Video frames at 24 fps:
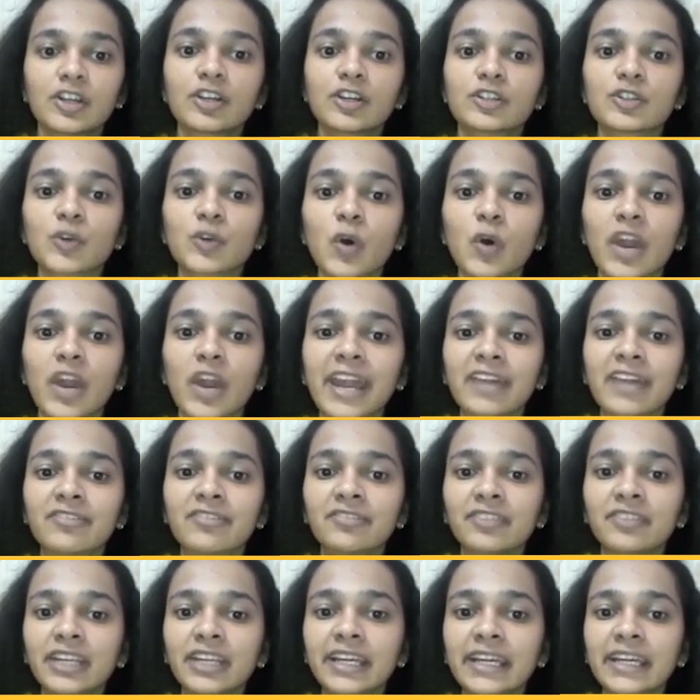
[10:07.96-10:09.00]
So
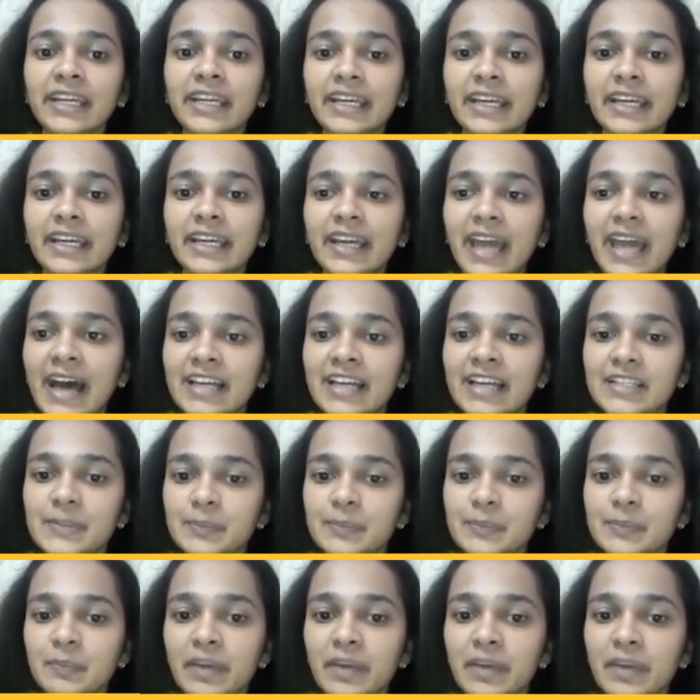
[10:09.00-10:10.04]
every
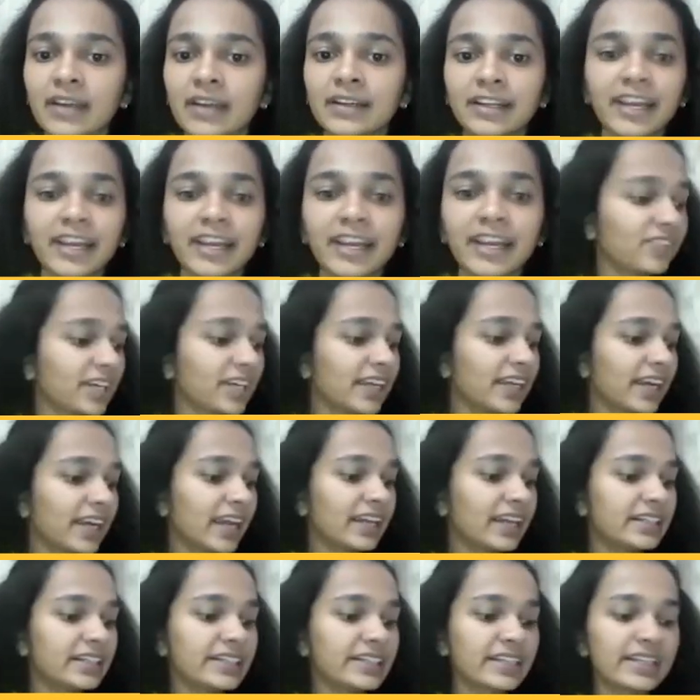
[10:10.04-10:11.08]
aspect, every
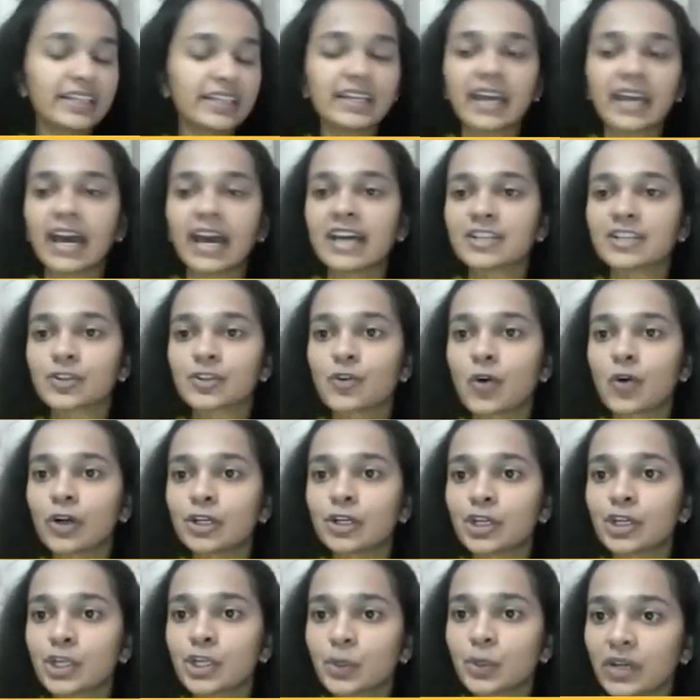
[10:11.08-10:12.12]
entry has
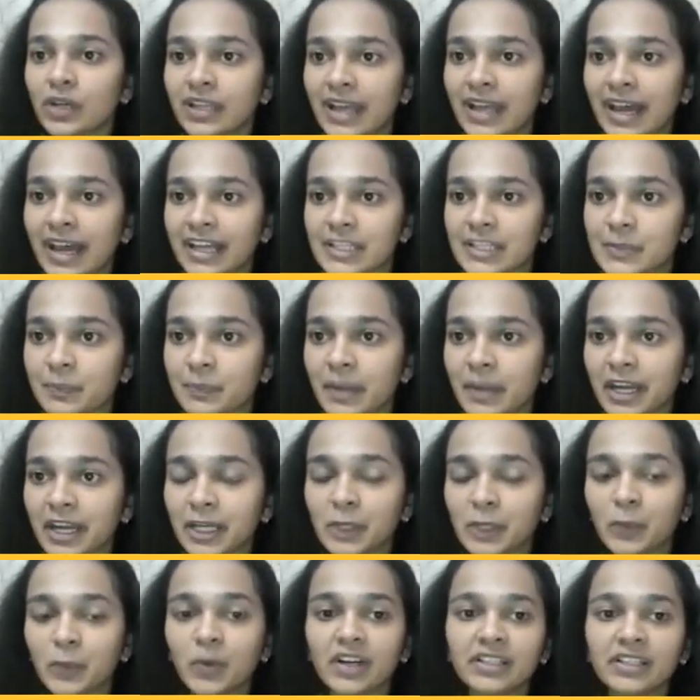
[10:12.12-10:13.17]
got dual
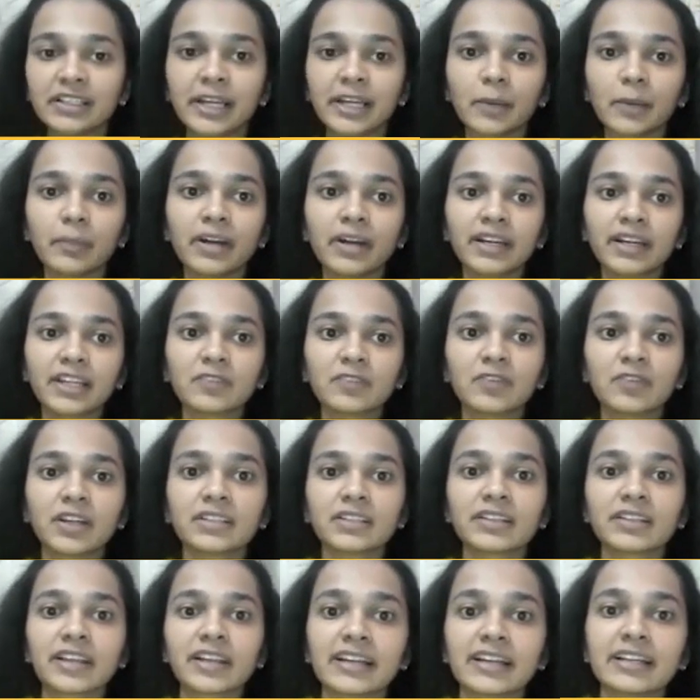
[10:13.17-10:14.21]
aspect, one debit and
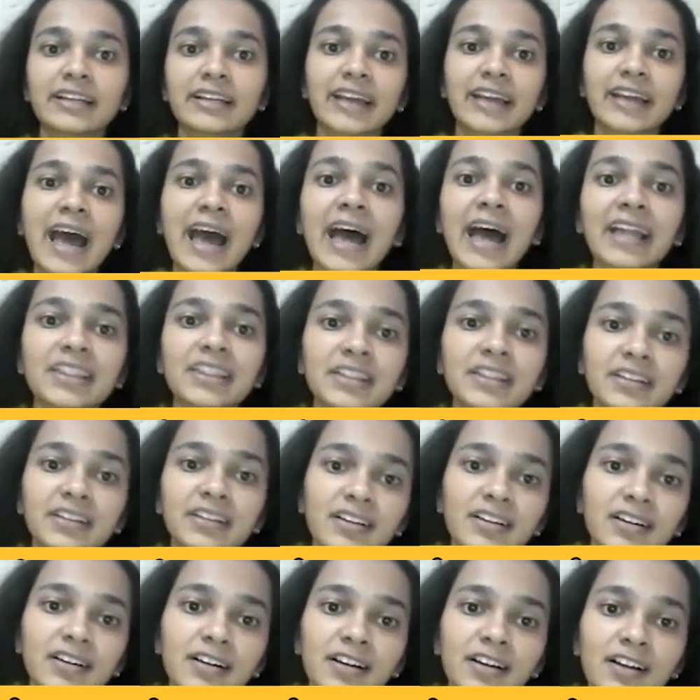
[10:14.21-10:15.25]
one credit, and
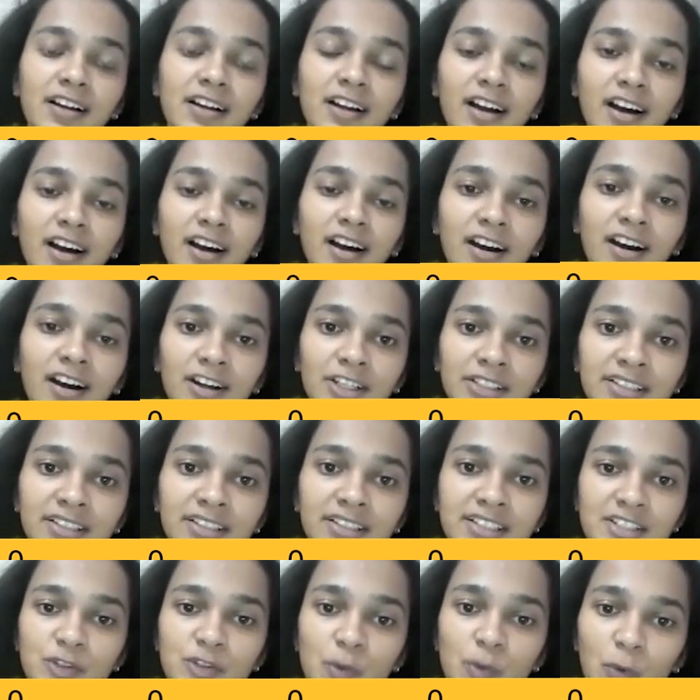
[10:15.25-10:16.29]
the
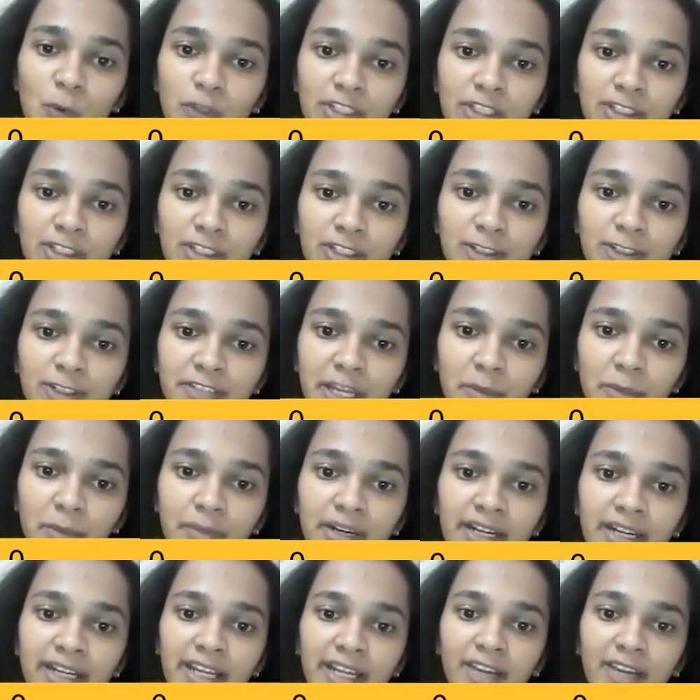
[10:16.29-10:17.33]
this total of
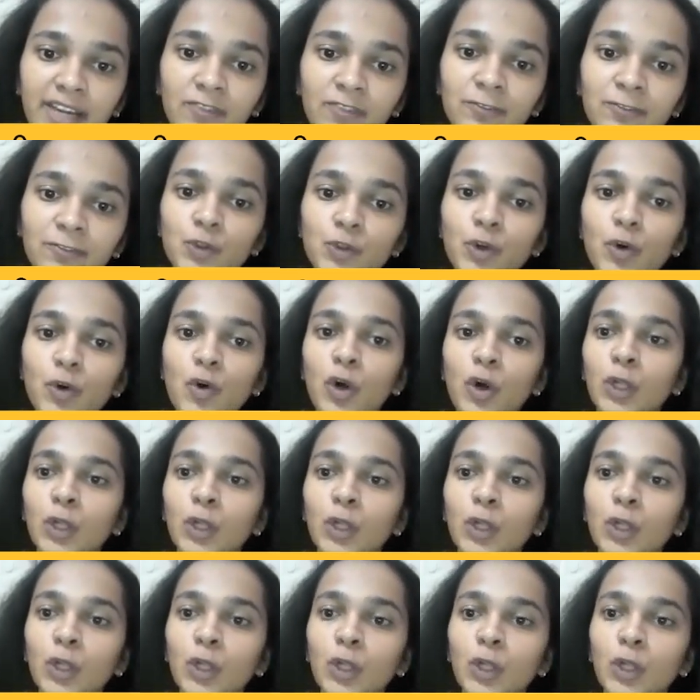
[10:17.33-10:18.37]
debit should
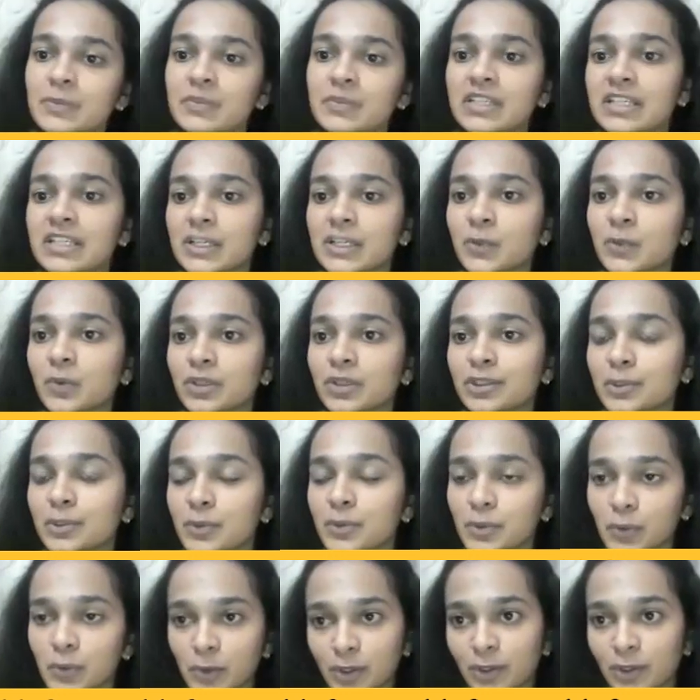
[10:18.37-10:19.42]
always be equal
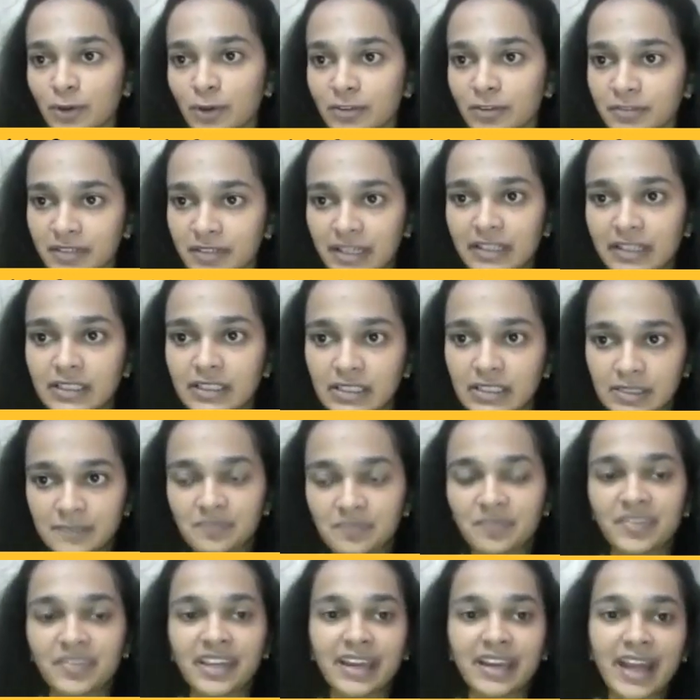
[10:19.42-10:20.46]
to total of credit.
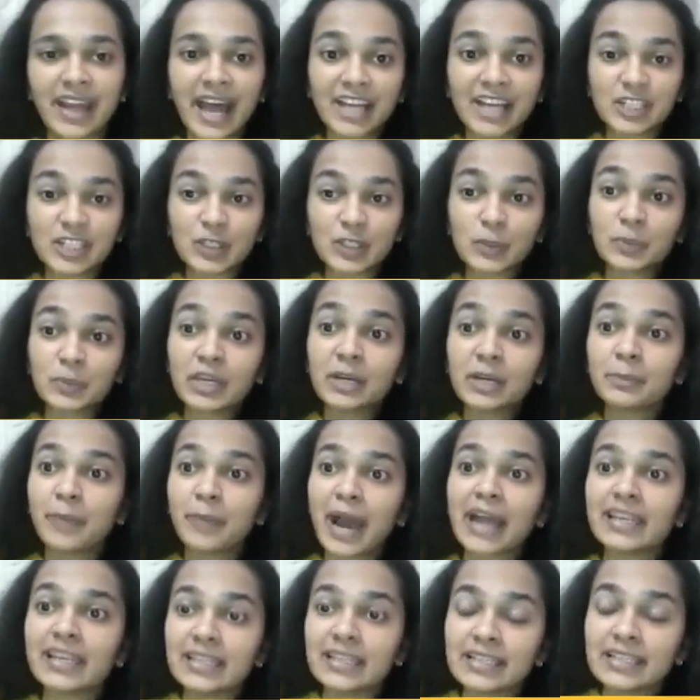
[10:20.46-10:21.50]
There has to be a
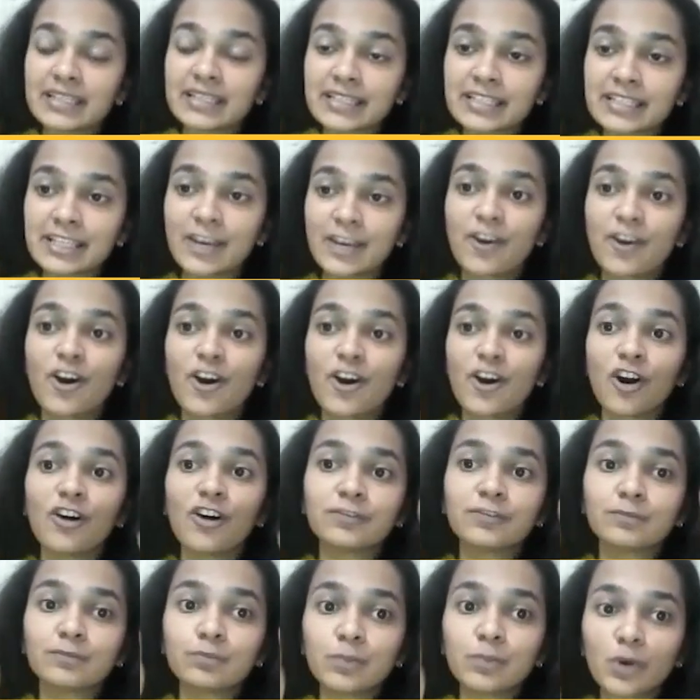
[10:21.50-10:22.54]
balance
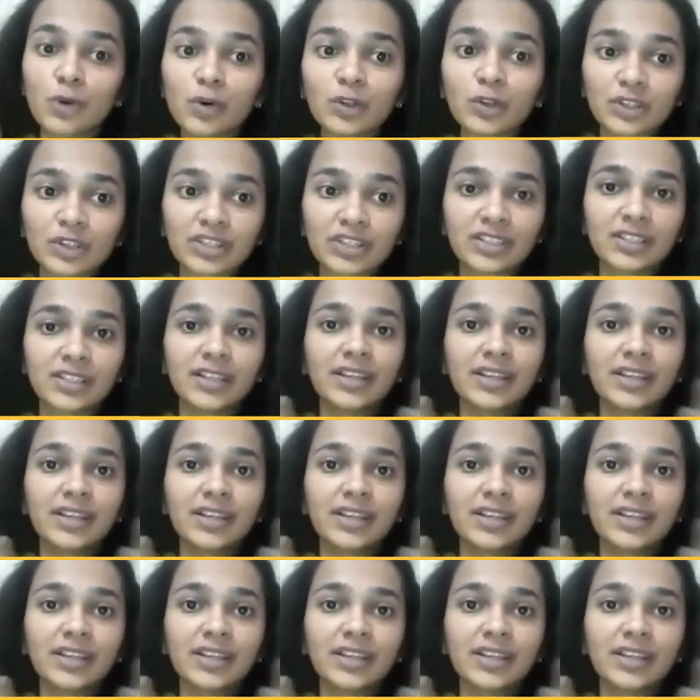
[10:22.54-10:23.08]
of both.